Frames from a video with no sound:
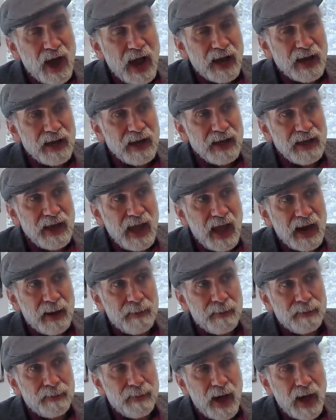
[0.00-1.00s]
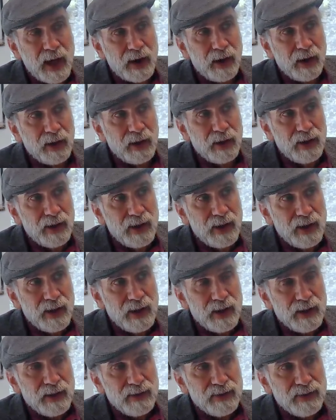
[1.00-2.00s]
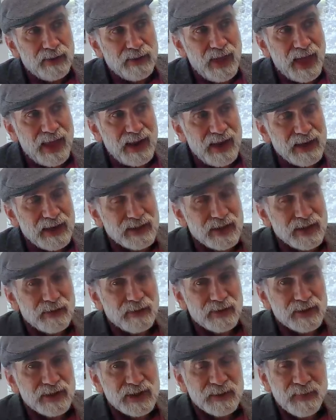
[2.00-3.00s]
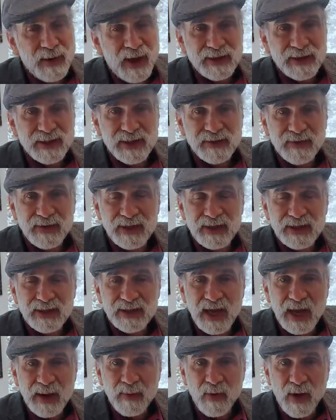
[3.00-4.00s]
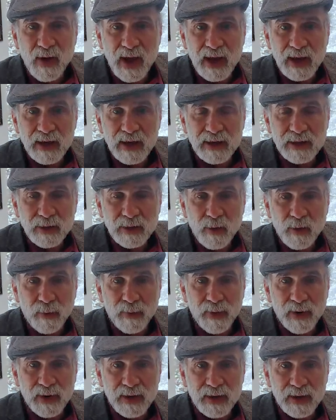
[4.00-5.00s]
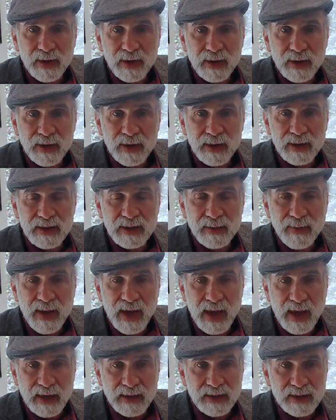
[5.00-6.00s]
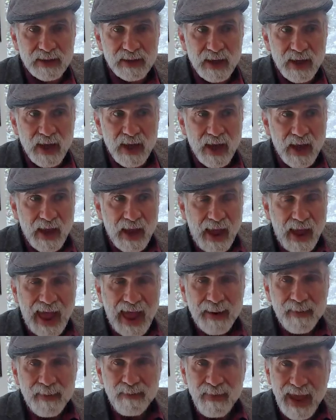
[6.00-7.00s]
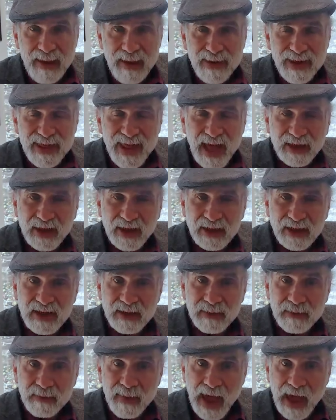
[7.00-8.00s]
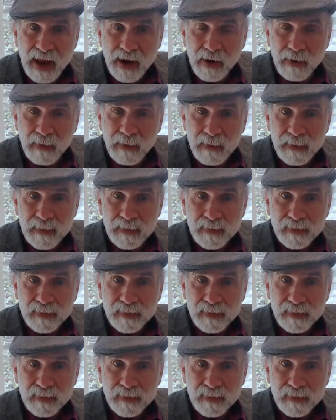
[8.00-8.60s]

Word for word: are not going to get a model that isn't responsive in the same way to corporate demands. And maybe that doesn't matter,